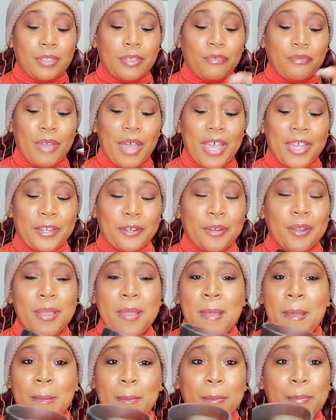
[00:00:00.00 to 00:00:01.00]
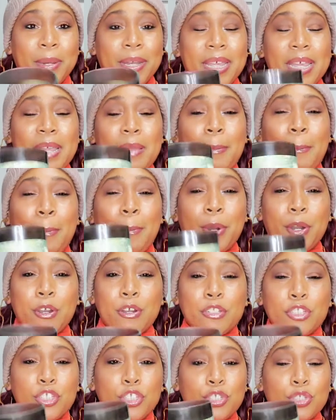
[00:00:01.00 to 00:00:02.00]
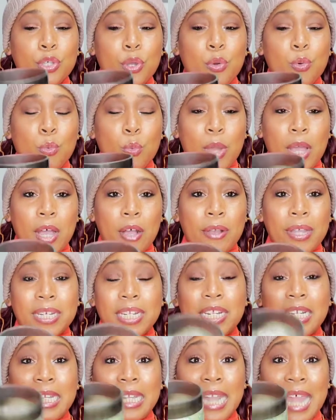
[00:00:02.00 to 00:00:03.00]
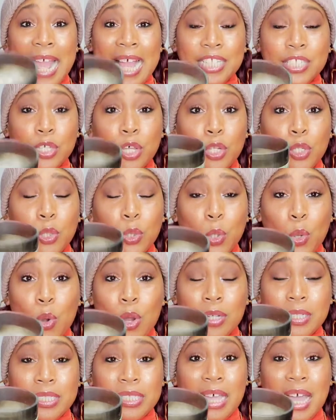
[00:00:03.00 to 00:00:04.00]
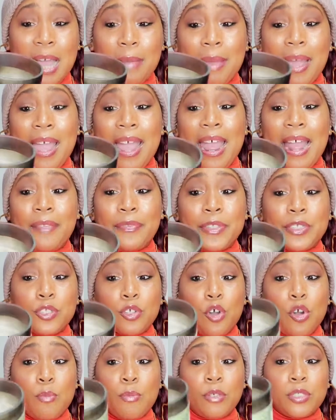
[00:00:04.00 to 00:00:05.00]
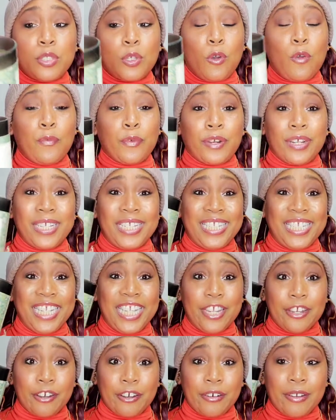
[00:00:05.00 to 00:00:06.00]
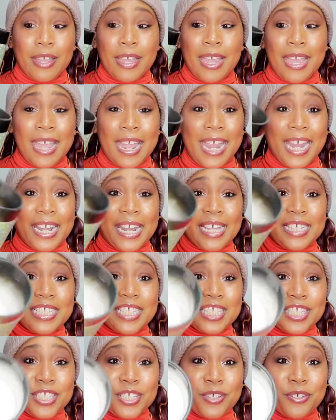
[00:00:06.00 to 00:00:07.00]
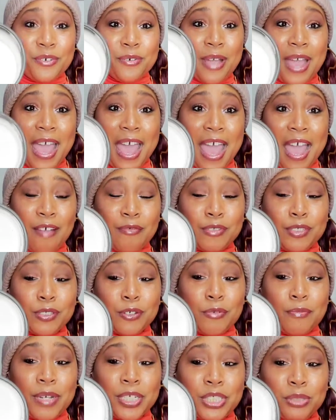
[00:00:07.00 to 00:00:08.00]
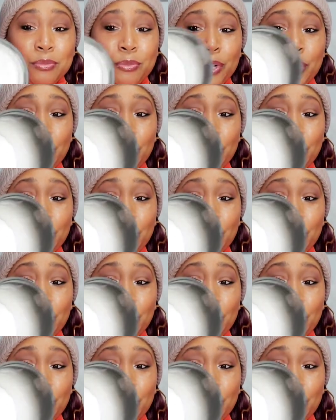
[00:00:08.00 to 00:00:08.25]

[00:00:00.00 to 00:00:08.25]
fire, but it burns so well and it lasts a long time. I had this almost over a year and I still have so much more